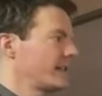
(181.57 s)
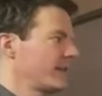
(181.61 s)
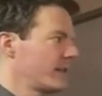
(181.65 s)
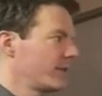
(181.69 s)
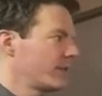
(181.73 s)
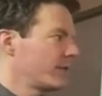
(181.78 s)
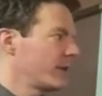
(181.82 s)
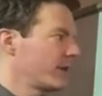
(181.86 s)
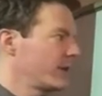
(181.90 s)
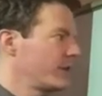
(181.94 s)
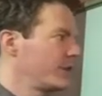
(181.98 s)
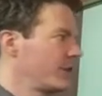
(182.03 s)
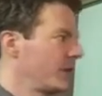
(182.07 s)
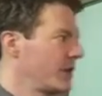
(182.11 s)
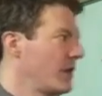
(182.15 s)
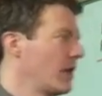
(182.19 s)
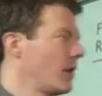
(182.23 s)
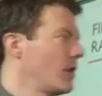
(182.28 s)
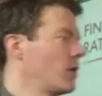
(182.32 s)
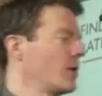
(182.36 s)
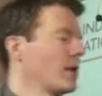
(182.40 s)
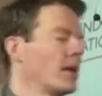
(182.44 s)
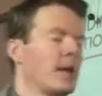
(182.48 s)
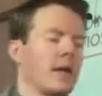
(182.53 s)

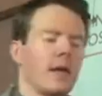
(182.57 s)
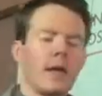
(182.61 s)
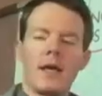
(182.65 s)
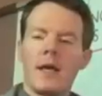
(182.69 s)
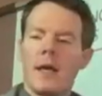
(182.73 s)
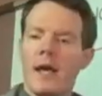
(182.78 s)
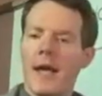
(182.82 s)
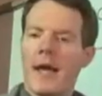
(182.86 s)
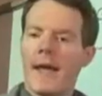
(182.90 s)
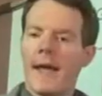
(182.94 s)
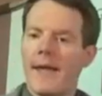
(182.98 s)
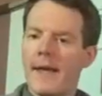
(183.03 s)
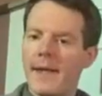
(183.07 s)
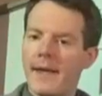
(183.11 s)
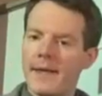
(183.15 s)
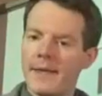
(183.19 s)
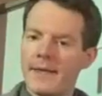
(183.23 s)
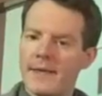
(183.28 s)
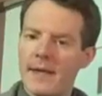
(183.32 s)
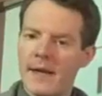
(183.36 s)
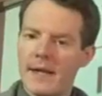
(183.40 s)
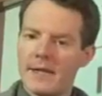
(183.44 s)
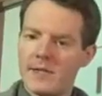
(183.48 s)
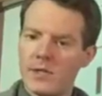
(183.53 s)
ratio, and
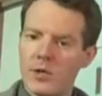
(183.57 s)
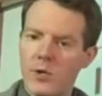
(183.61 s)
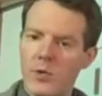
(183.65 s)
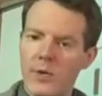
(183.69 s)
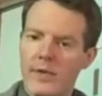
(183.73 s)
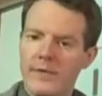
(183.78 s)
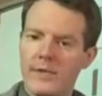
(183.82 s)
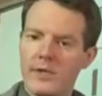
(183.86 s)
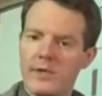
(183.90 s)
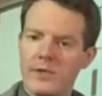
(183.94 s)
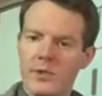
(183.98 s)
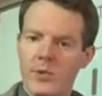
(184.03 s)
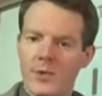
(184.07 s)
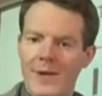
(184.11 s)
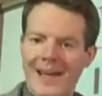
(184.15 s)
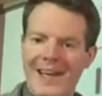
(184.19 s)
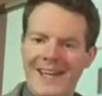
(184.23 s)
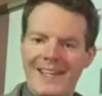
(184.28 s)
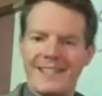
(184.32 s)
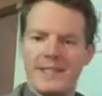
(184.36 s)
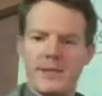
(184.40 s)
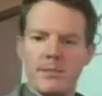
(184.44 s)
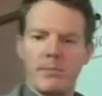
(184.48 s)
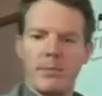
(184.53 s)
that's equivalent to
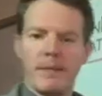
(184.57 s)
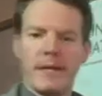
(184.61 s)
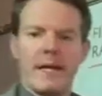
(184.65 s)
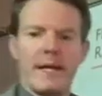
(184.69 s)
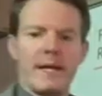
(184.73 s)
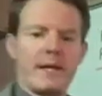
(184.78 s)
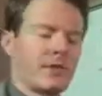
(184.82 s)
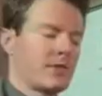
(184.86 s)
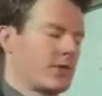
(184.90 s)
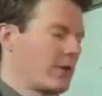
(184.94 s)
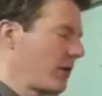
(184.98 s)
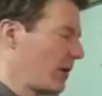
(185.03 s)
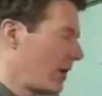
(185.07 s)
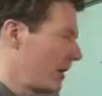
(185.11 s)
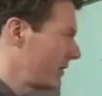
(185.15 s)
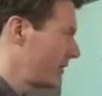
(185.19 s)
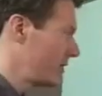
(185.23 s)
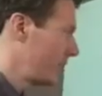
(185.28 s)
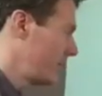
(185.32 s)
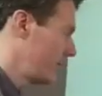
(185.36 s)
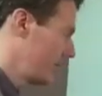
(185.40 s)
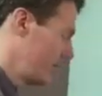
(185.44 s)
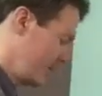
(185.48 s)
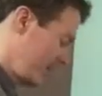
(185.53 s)
8 to blank. So I'll
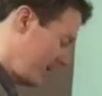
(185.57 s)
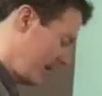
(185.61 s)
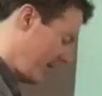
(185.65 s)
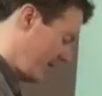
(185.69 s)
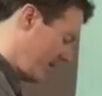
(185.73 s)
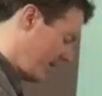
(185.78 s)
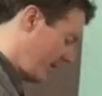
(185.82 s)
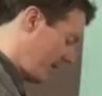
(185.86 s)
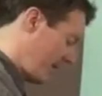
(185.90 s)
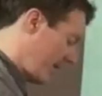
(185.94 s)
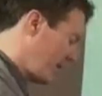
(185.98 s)
do the same thing. I'll